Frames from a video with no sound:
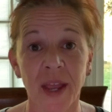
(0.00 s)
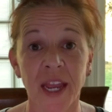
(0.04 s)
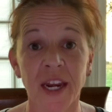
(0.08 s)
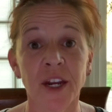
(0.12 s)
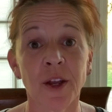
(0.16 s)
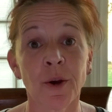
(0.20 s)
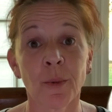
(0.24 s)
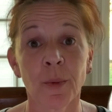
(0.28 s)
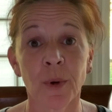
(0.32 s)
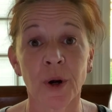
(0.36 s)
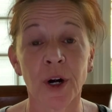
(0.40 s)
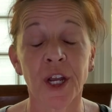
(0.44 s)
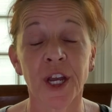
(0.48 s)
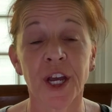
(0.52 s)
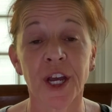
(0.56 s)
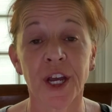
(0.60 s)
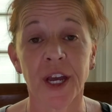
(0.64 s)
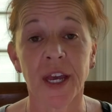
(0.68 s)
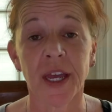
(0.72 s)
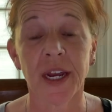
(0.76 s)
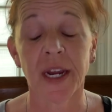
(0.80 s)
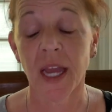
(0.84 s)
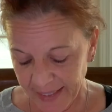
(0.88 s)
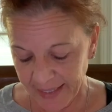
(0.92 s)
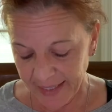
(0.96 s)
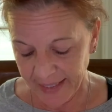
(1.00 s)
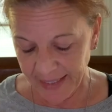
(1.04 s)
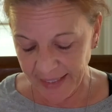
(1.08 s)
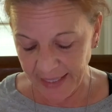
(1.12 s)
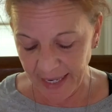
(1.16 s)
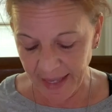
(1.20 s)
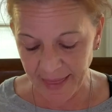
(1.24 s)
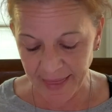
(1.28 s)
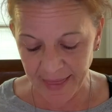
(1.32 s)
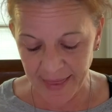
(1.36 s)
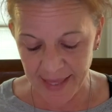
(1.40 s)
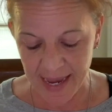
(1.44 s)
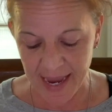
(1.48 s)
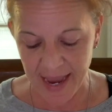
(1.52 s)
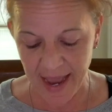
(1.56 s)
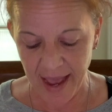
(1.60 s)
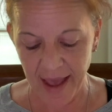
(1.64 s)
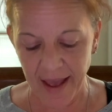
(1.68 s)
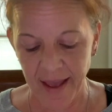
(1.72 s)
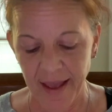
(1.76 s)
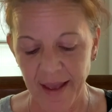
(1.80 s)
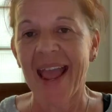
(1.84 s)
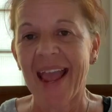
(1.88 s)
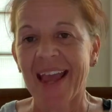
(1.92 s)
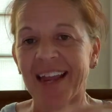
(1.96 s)
no, we're good.
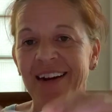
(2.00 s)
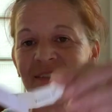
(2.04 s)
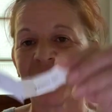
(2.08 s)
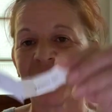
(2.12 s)
Cynthia and